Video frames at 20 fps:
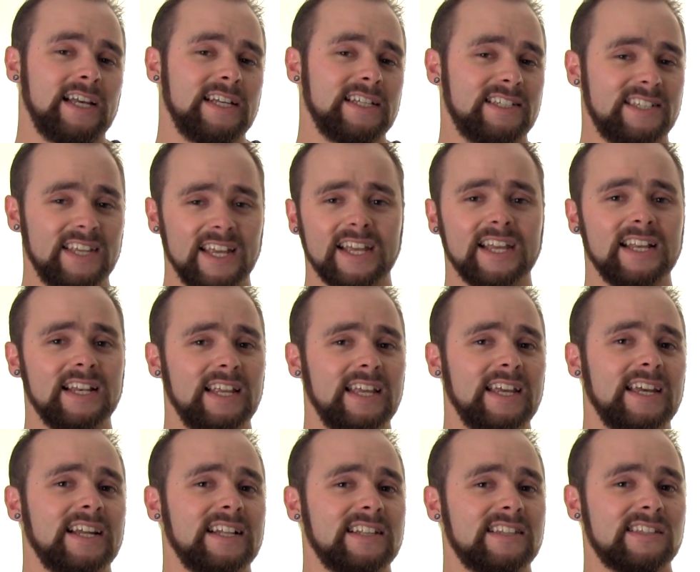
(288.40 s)

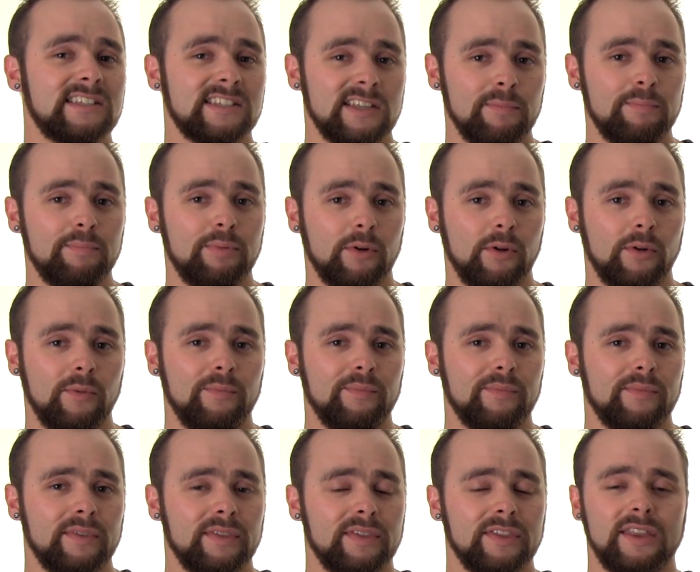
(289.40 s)
Secondly, it's simple.
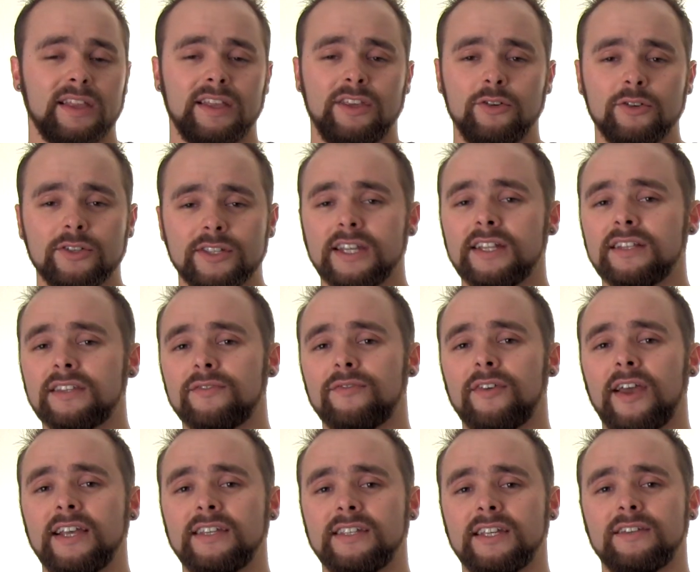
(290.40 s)
The user
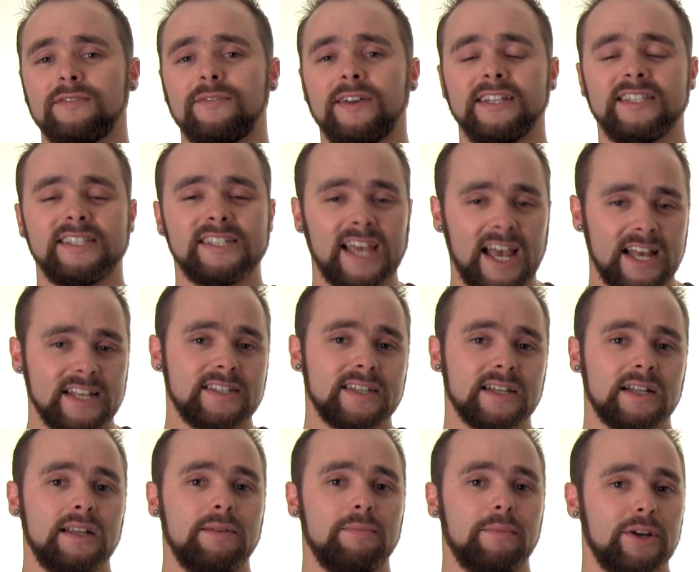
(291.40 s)
interface is
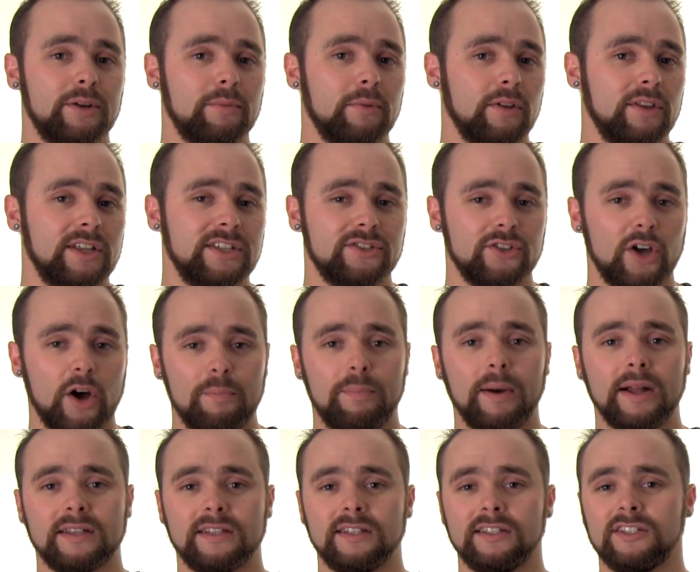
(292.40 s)
fantastically minimal. There's no
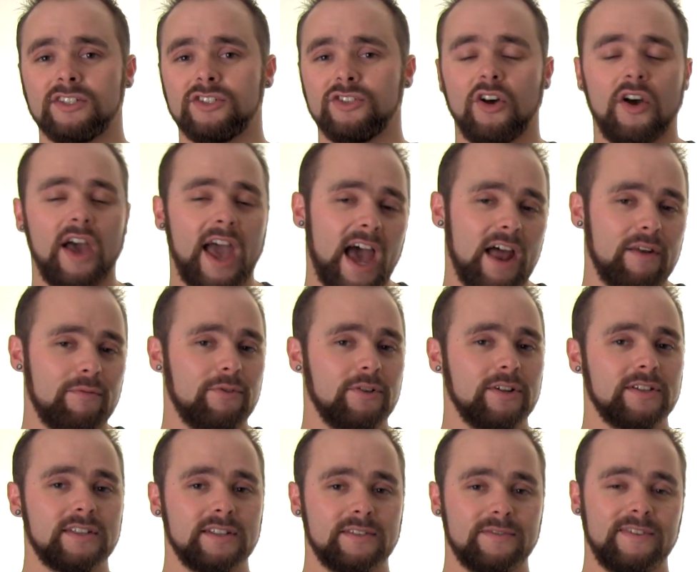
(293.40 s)
buttons, no
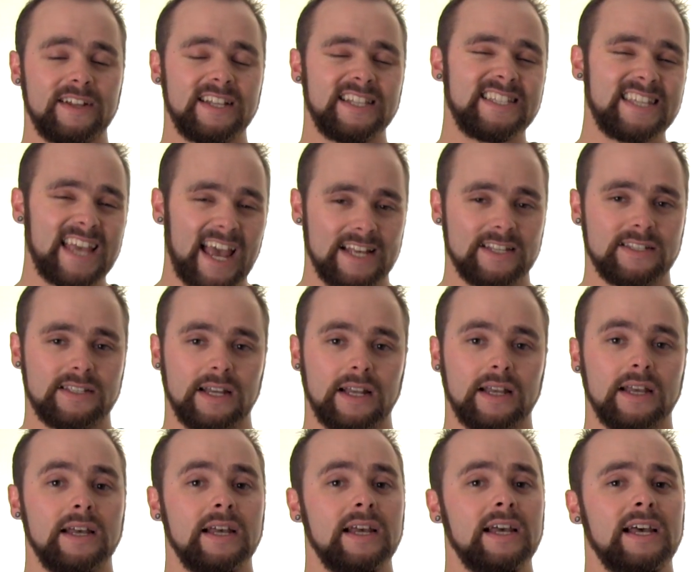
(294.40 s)
adverts, it's
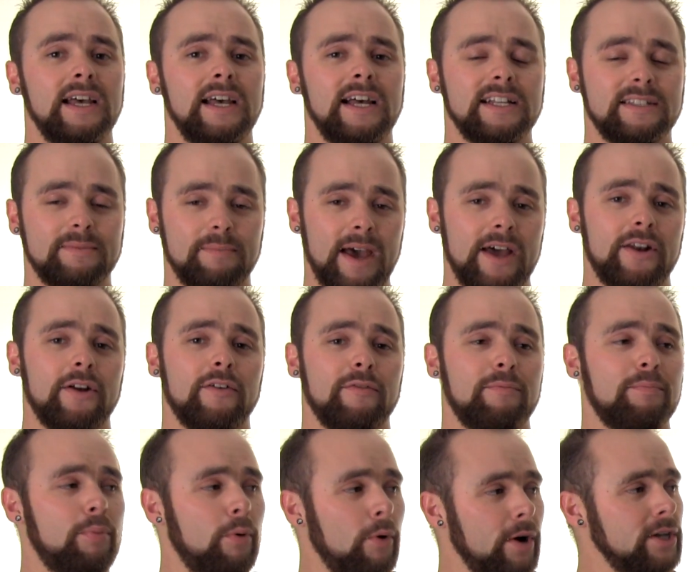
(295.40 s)
fantastic. It's a matter
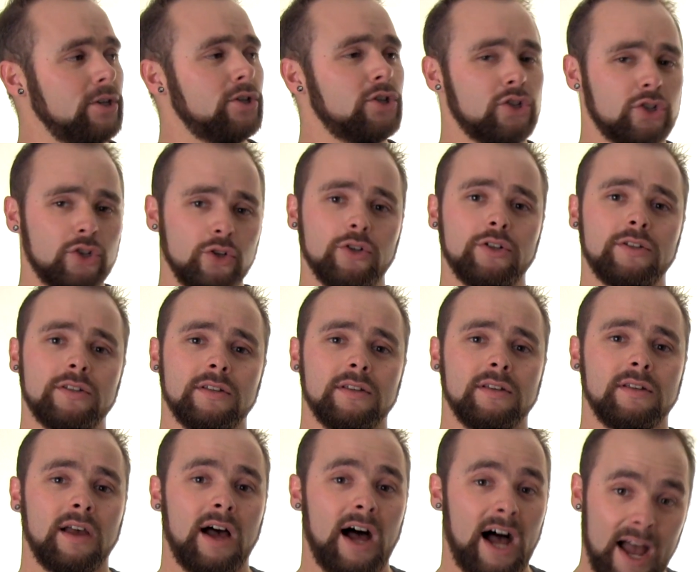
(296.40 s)
of point, shoot,
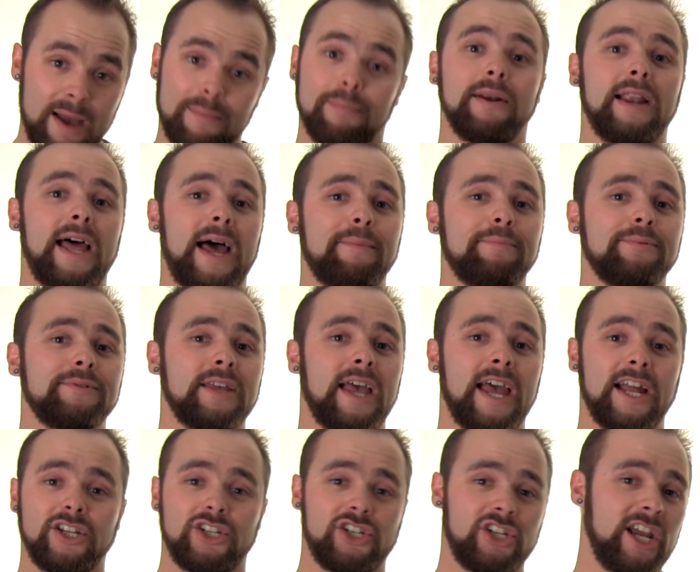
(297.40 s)
hyperlapse,
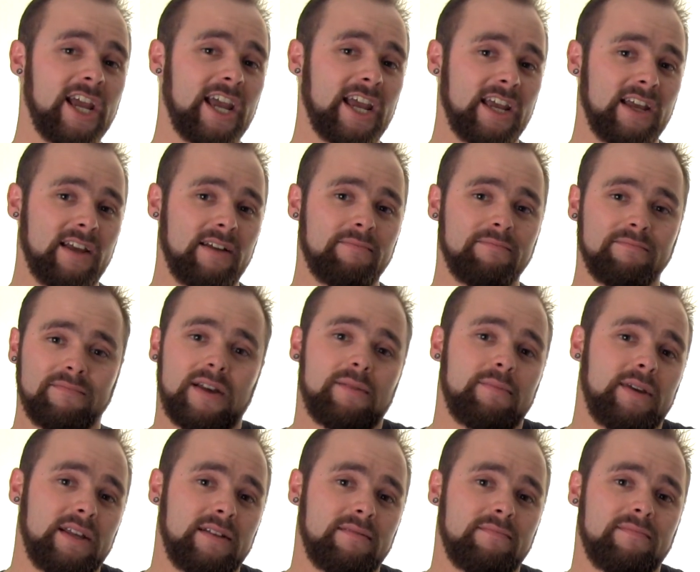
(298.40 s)
and share. I
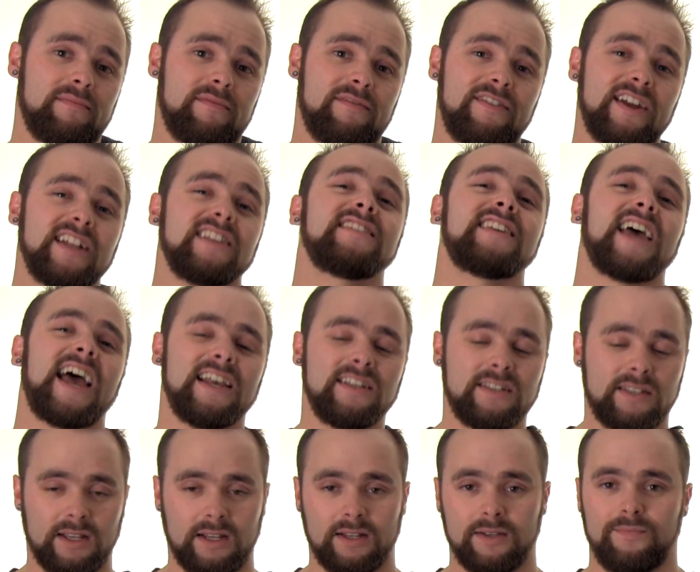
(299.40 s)
mean,
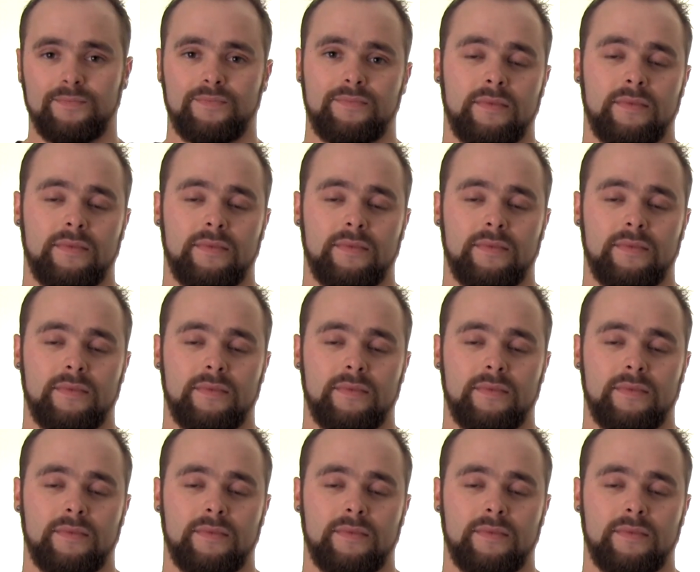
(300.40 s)
fantastic.